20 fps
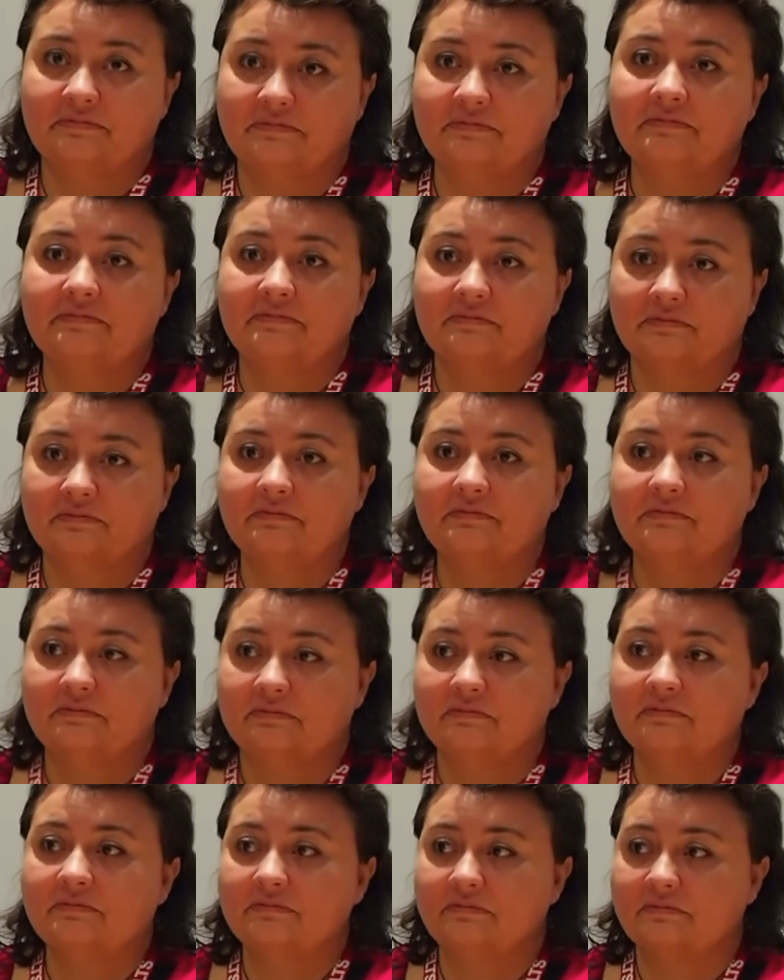
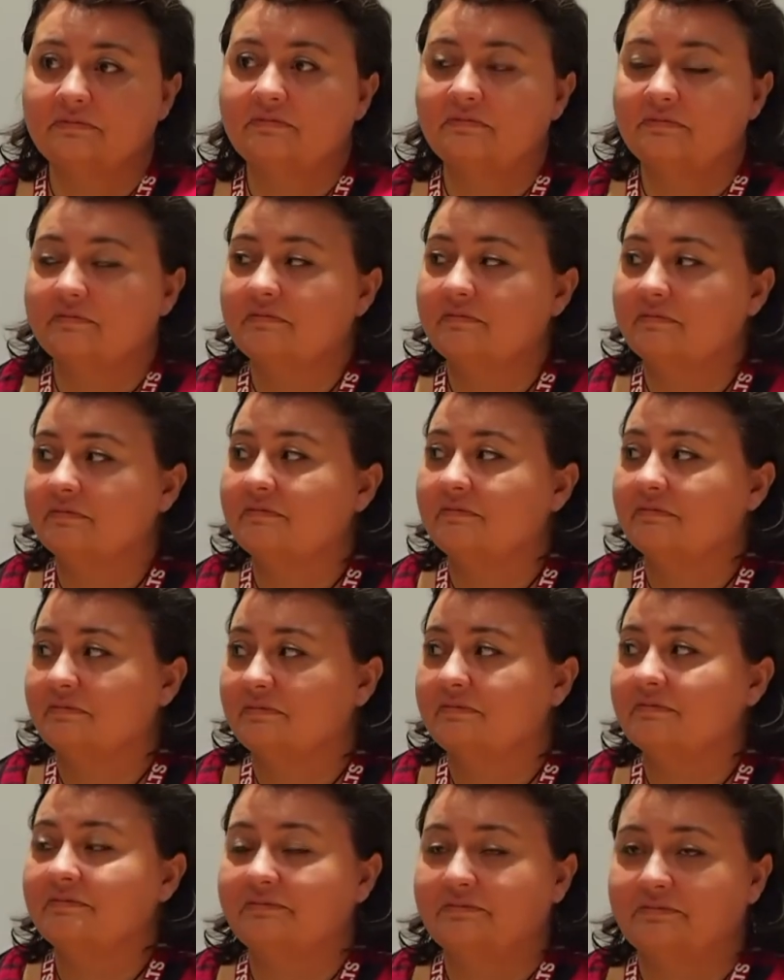
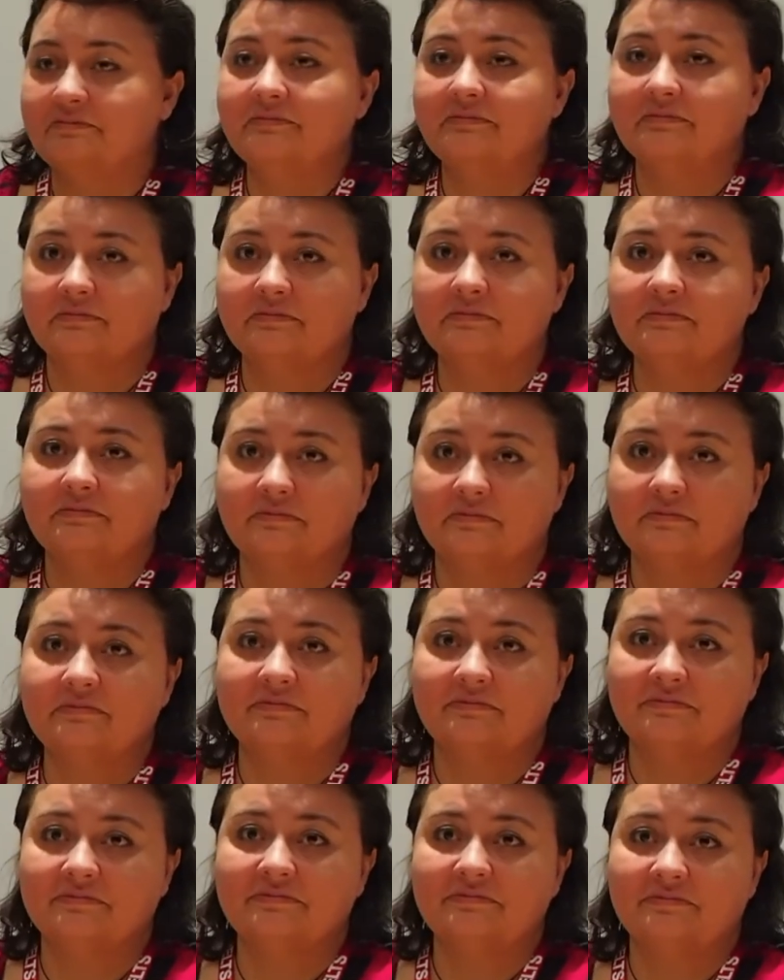
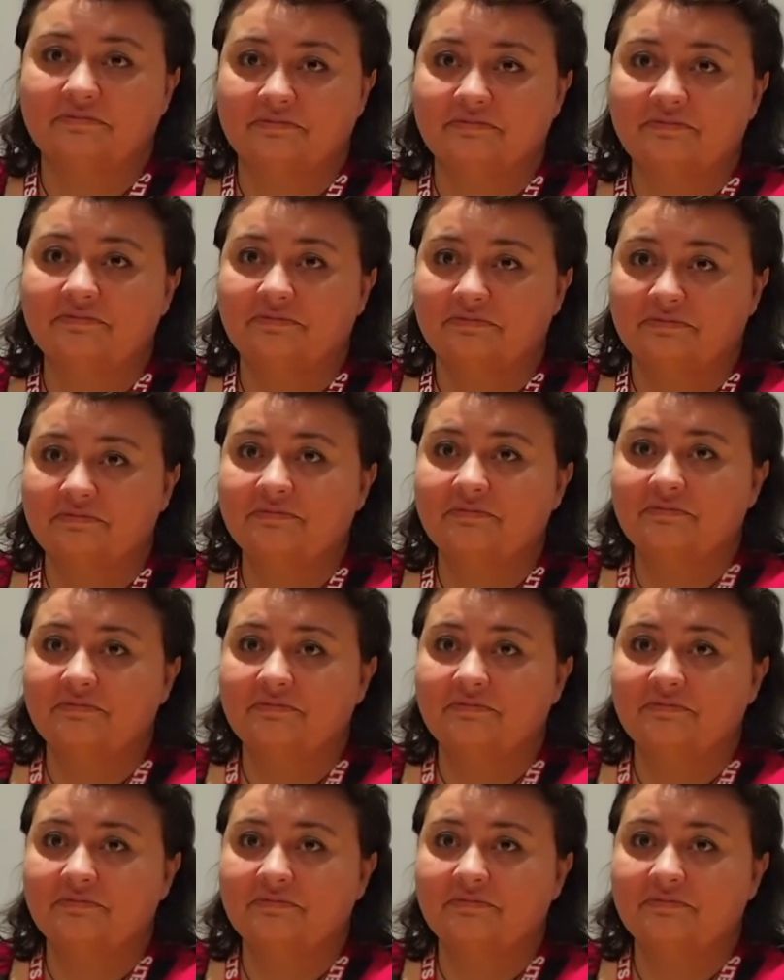[no speech]